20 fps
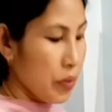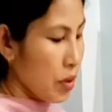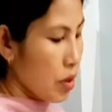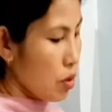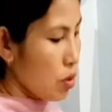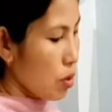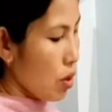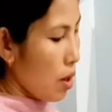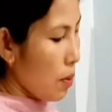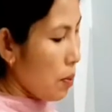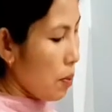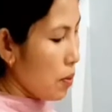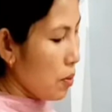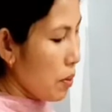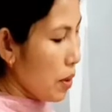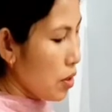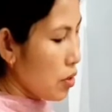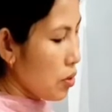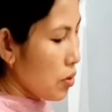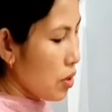So upon
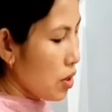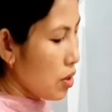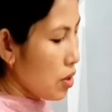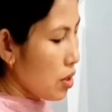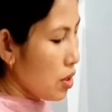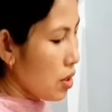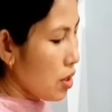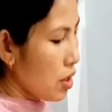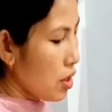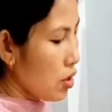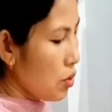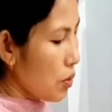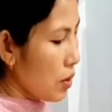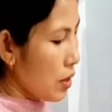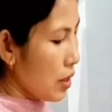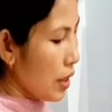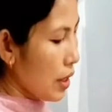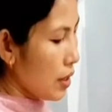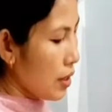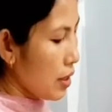maturation, this will
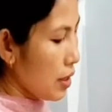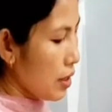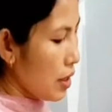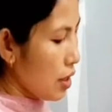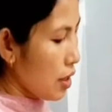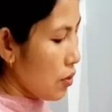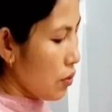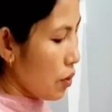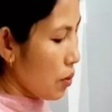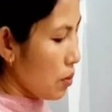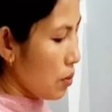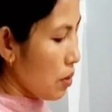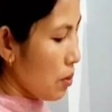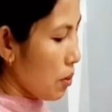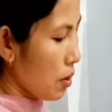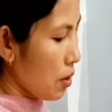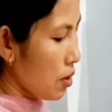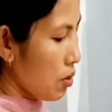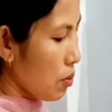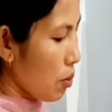get detached from the
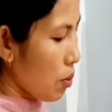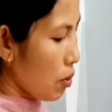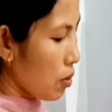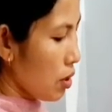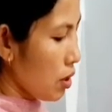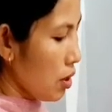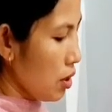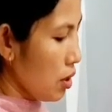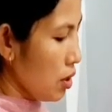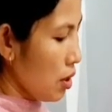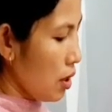mother body